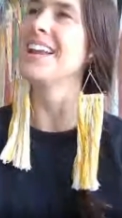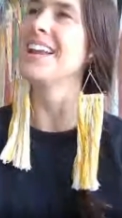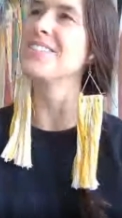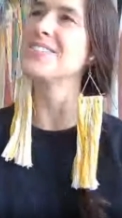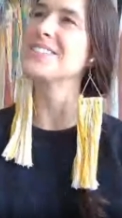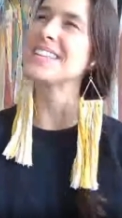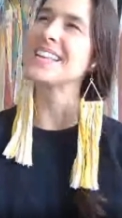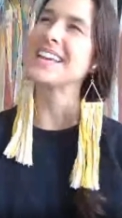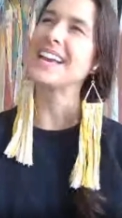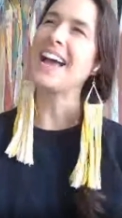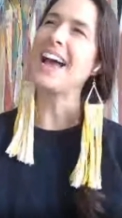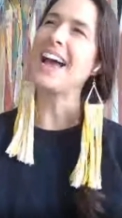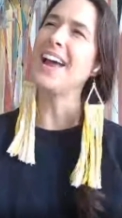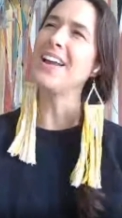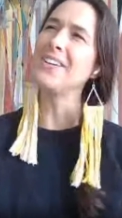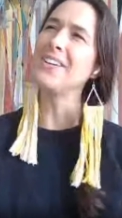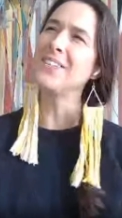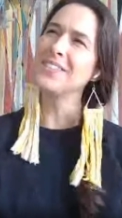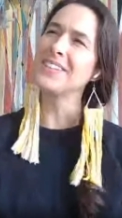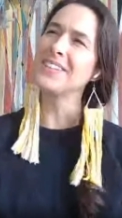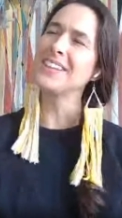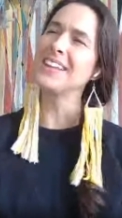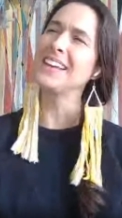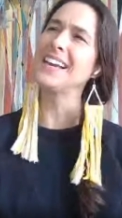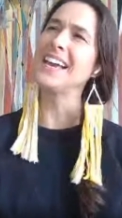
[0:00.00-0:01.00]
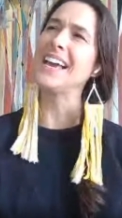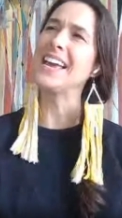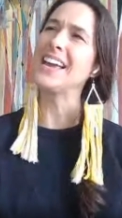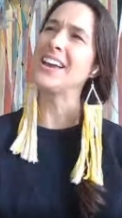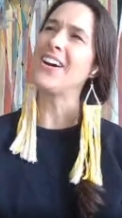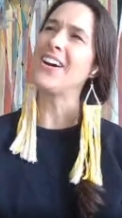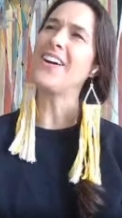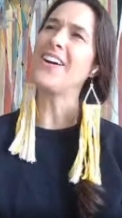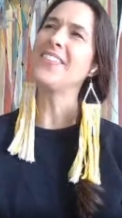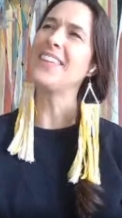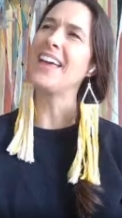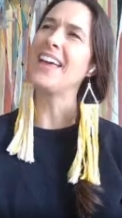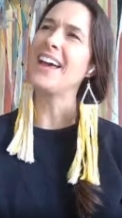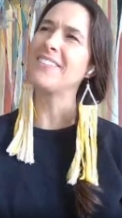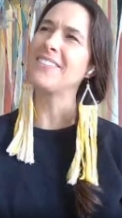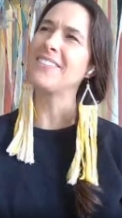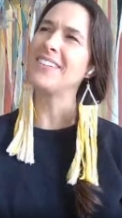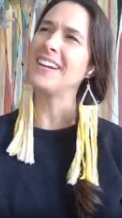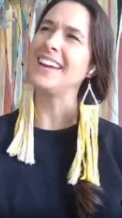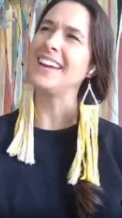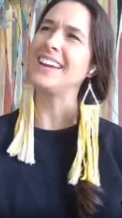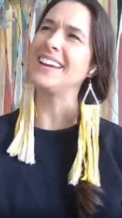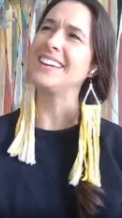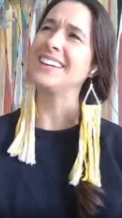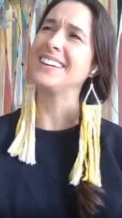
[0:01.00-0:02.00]
I was like I don't think I got that
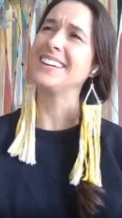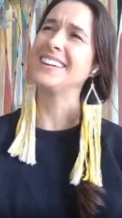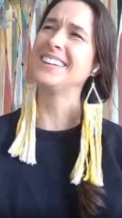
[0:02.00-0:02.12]
right